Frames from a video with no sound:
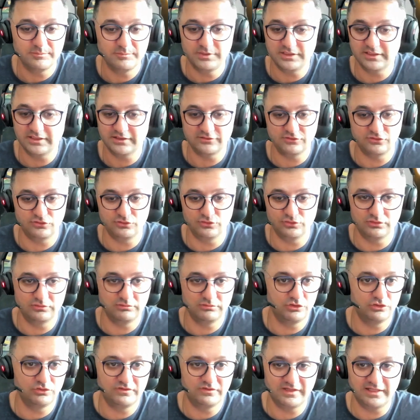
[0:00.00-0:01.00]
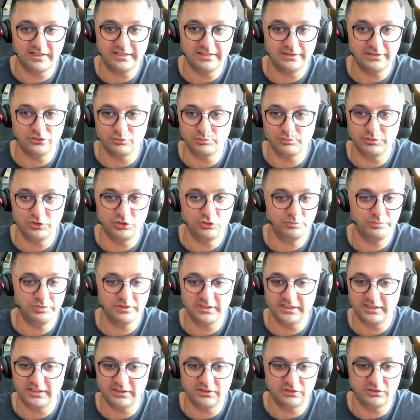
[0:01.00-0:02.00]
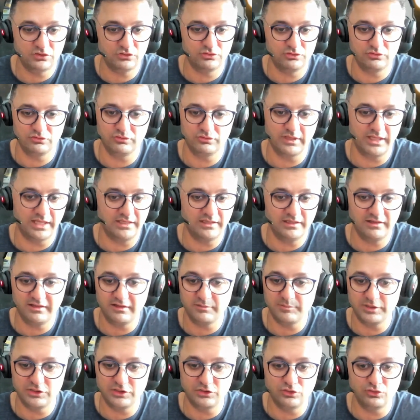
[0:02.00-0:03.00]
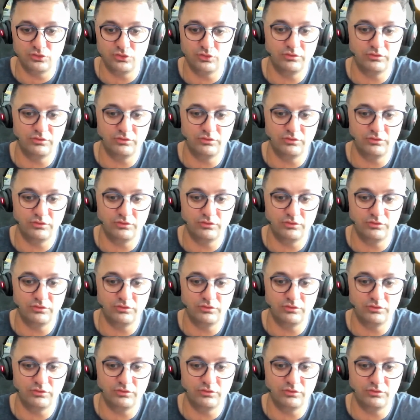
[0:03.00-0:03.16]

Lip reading: because you take it, you manipulate it, you do anything, but you